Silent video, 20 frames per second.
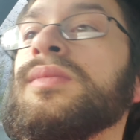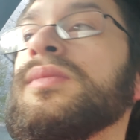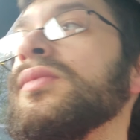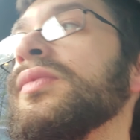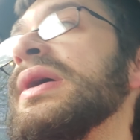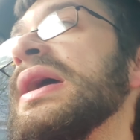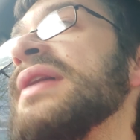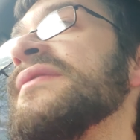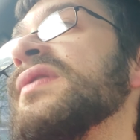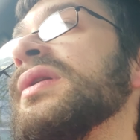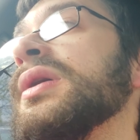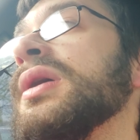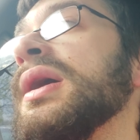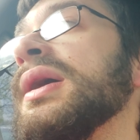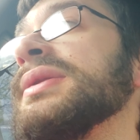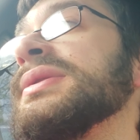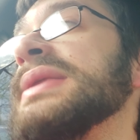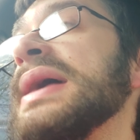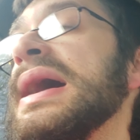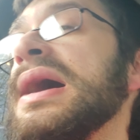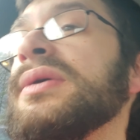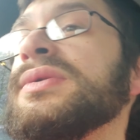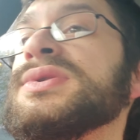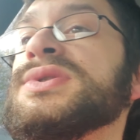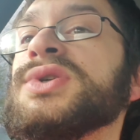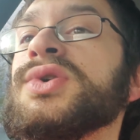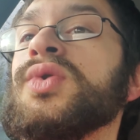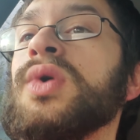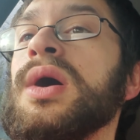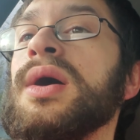We haven't got down
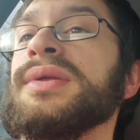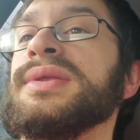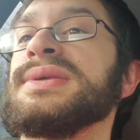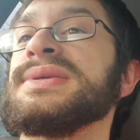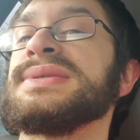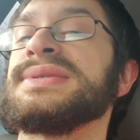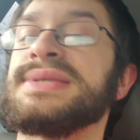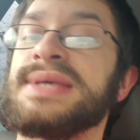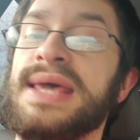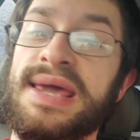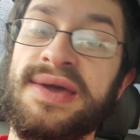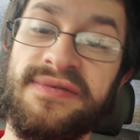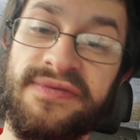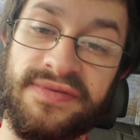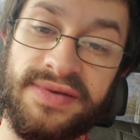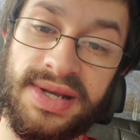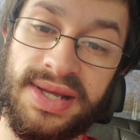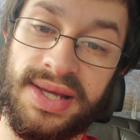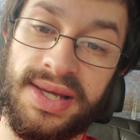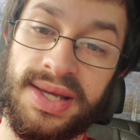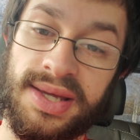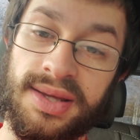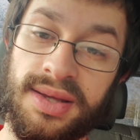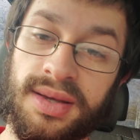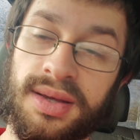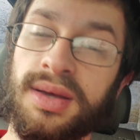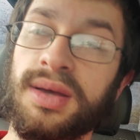to all the safety